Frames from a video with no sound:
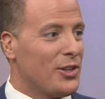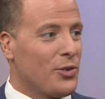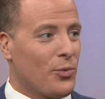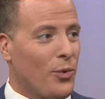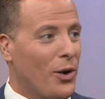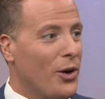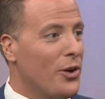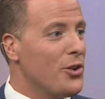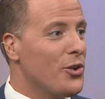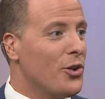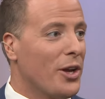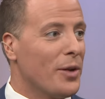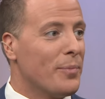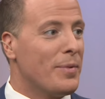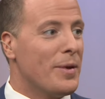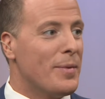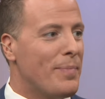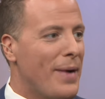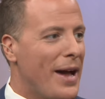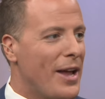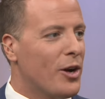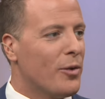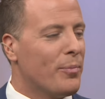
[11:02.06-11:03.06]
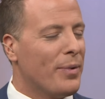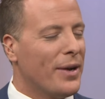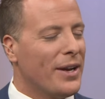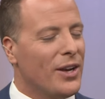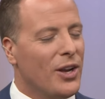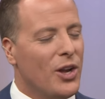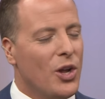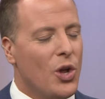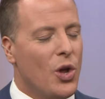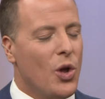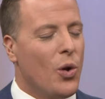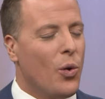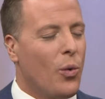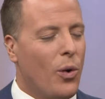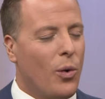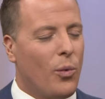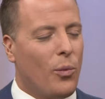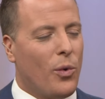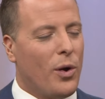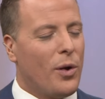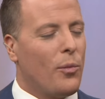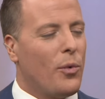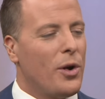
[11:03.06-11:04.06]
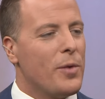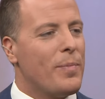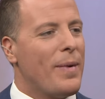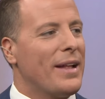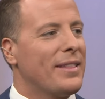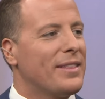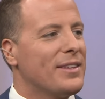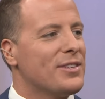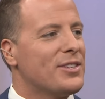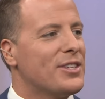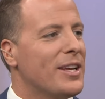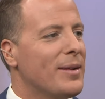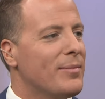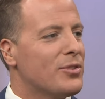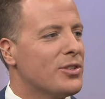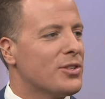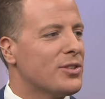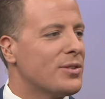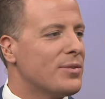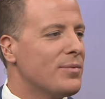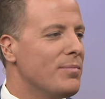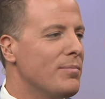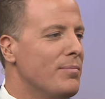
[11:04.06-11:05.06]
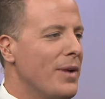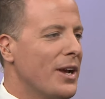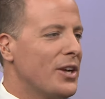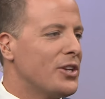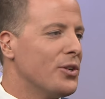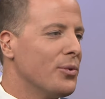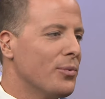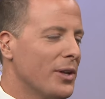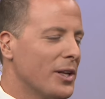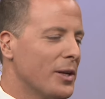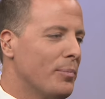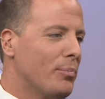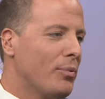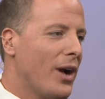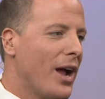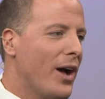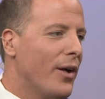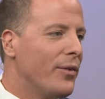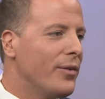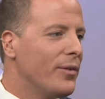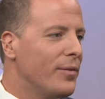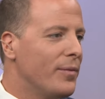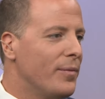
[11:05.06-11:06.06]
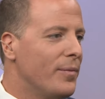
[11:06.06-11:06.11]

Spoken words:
us where you could be better. But what about this team just makes you really proud?